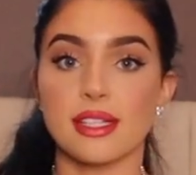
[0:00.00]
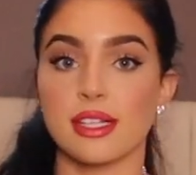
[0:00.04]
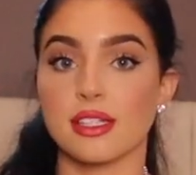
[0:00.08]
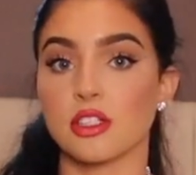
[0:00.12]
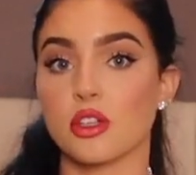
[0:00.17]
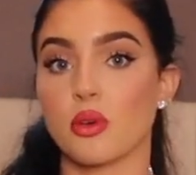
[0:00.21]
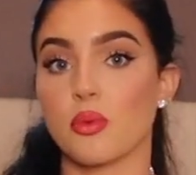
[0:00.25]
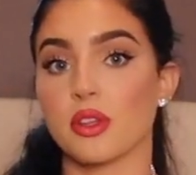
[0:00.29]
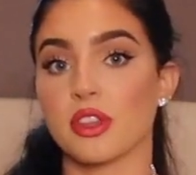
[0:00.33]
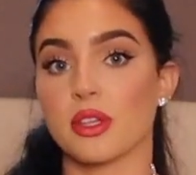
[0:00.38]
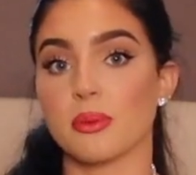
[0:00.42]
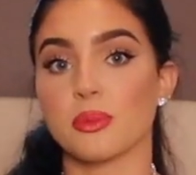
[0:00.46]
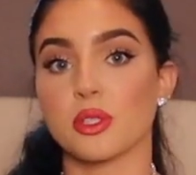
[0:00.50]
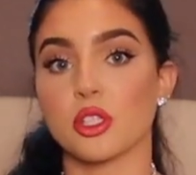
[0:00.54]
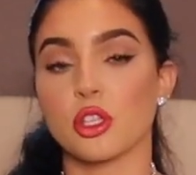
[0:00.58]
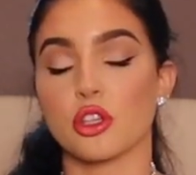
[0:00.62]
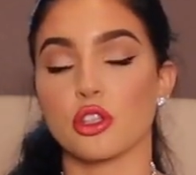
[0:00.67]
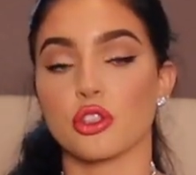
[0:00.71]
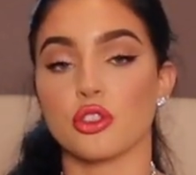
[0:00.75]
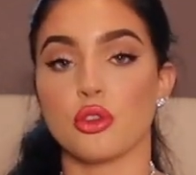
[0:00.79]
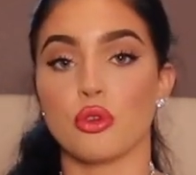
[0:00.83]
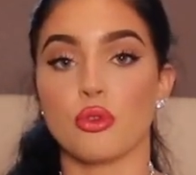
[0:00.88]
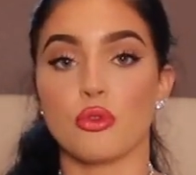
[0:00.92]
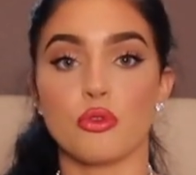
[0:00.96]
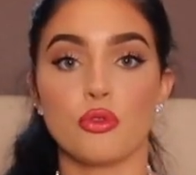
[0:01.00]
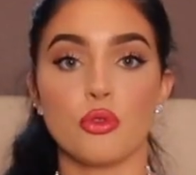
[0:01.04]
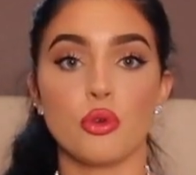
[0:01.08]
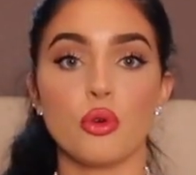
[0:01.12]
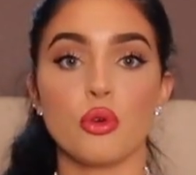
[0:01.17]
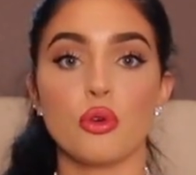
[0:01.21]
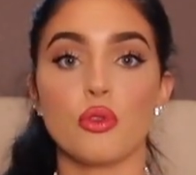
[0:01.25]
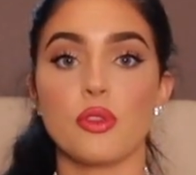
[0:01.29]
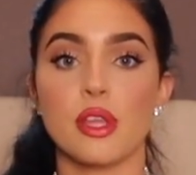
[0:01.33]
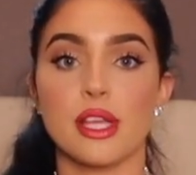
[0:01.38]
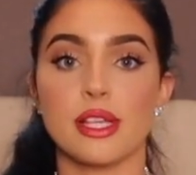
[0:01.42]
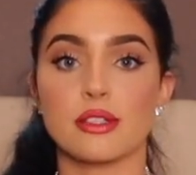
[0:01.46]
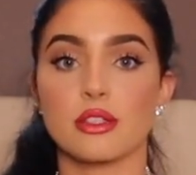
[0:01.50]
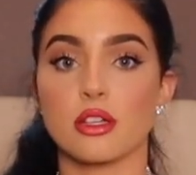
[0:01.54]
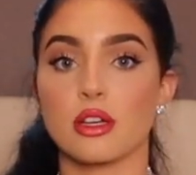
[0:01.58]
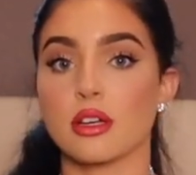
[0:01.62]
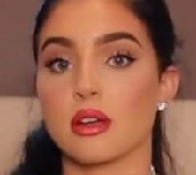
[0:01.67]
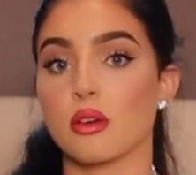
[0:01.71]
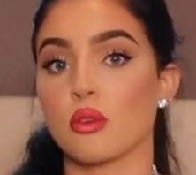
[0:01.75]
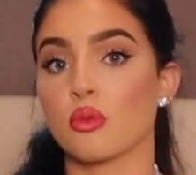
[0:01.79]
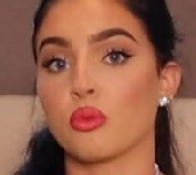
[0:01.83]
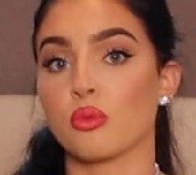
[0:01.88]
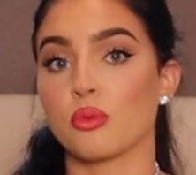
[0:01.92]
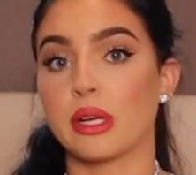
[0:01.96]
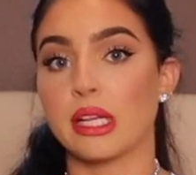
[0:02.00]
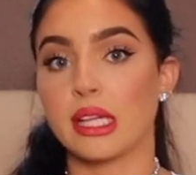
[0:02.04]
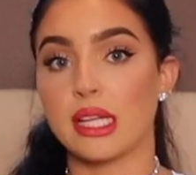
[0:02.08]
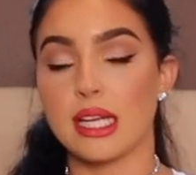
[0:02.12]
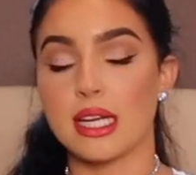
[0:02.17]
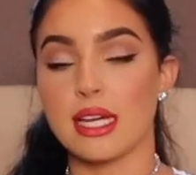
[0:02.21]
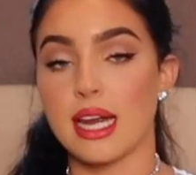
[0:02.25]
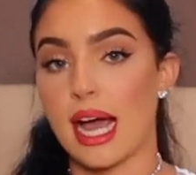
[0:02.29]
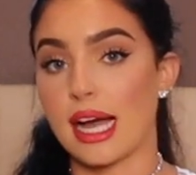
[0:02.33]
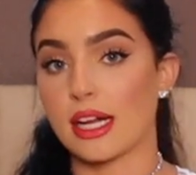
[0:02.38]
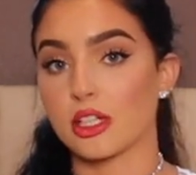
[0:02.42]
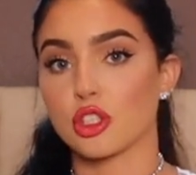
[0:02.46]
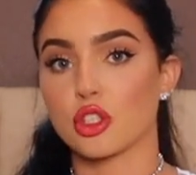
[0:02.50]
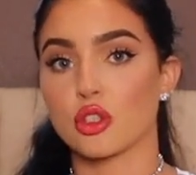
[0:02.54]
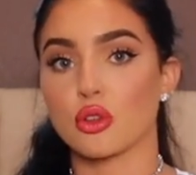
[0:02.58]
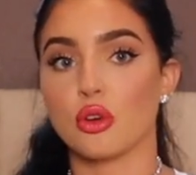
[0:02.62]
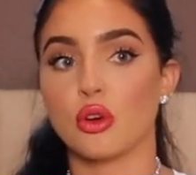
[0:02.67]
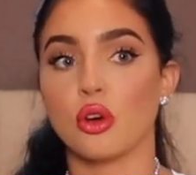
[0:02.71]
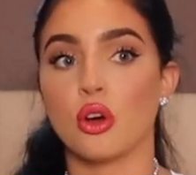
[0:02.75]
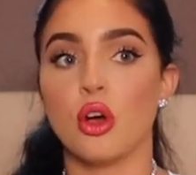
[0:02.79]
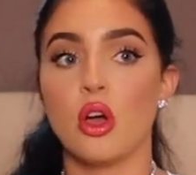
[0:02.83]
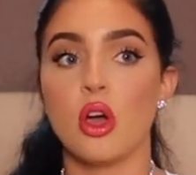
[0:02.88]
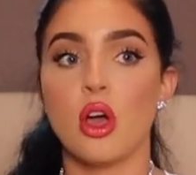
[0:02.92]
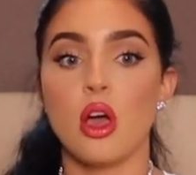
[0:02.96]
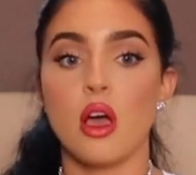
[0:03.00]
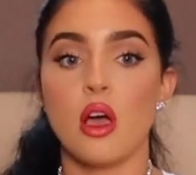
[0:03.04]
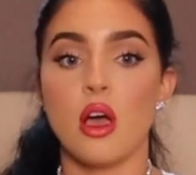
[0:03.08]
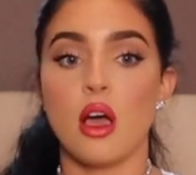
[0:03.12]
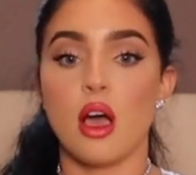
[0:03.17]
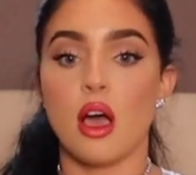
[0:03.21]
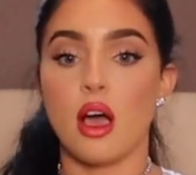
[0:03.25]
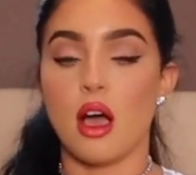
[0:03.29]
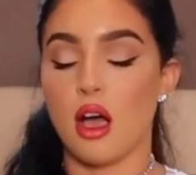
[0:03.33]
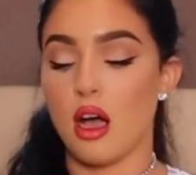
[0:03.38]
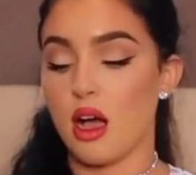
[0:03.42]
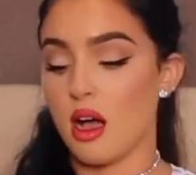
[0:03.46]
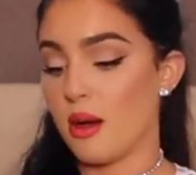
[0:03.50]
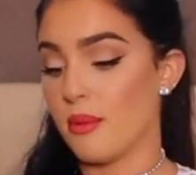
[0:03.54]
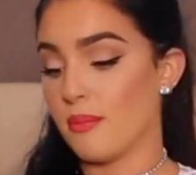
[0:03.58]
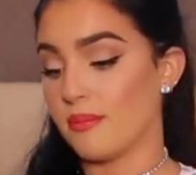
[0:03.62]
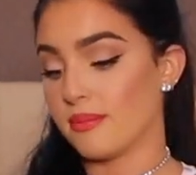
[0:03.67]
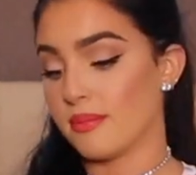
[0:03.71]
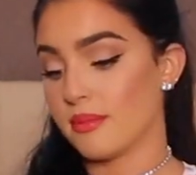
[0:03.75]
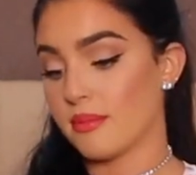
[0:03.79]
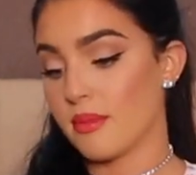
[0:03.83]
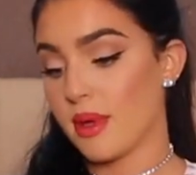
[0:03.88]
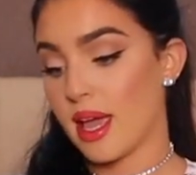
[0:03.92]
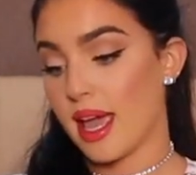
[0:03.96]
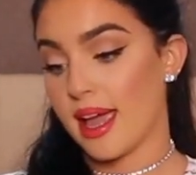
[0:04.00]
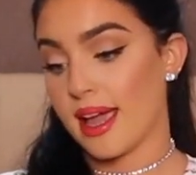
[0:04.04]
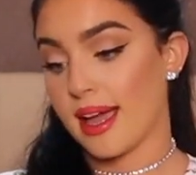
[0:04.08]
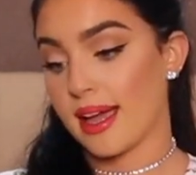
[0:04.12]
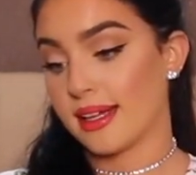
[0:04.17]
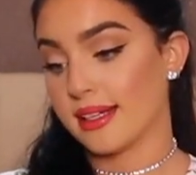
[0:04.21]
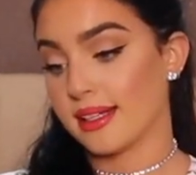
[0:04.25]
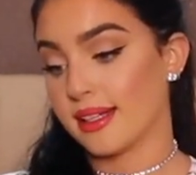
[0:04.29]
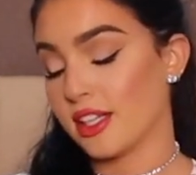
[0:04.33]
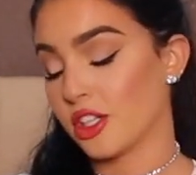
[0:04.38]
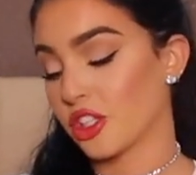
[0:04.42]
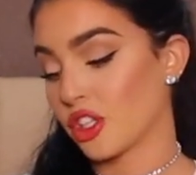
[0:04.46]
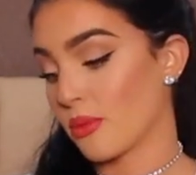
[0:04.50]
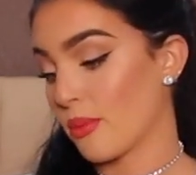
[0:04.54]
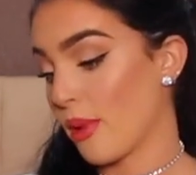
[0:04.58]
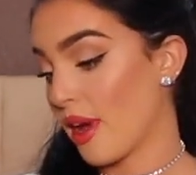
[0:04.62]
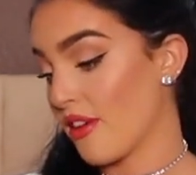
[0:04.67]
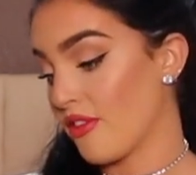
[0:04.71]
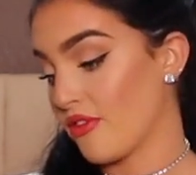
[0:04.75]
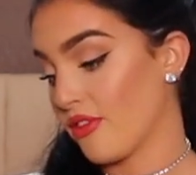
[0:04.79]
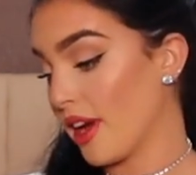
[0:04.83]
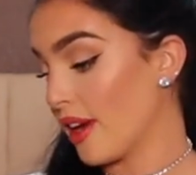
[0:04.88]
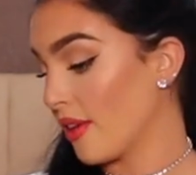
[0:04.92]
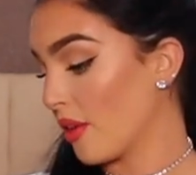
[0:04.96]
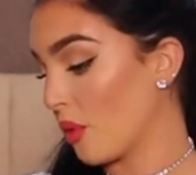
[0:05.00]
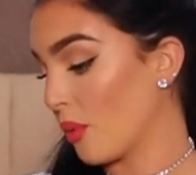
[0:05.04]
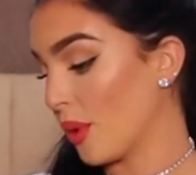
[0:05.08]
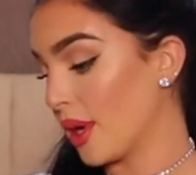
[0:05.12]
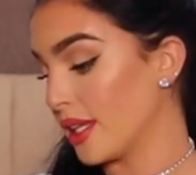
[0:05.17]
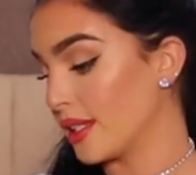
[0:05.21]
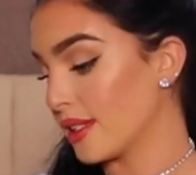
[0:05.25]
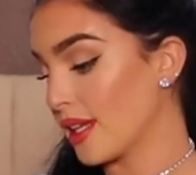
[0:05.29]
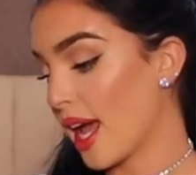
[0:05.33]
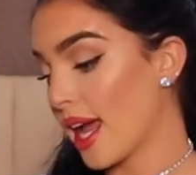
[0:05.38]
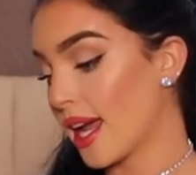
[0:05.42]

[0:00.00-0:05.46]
I don't want them to look too full. These look really natural, and these are my favorite ones.